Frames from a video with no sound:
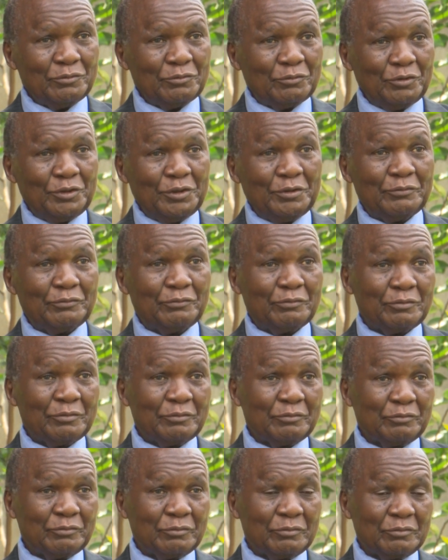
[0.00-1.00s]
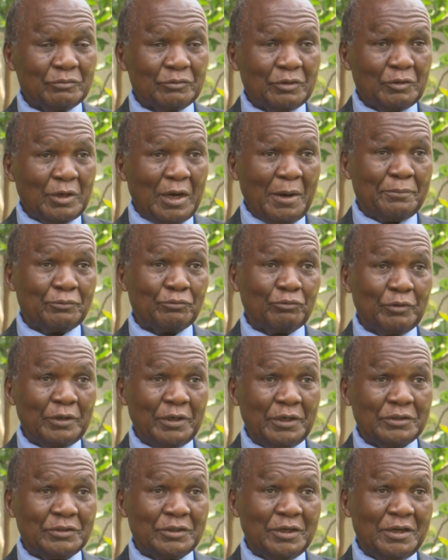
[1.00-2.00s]
to live up to
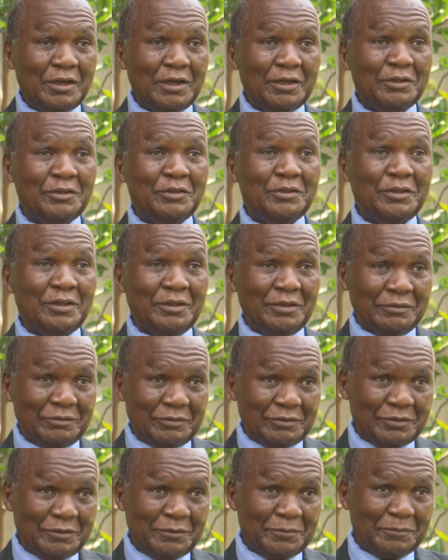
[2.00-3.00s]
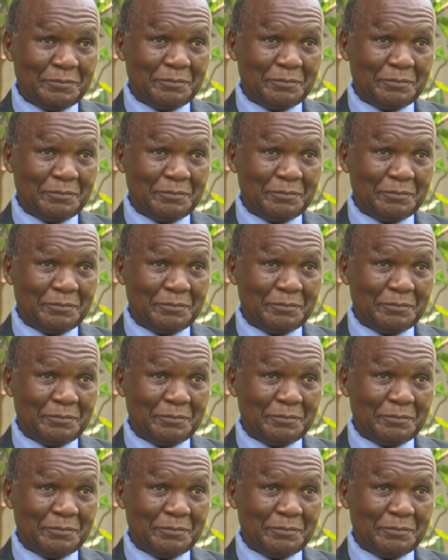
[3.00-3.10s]
89 years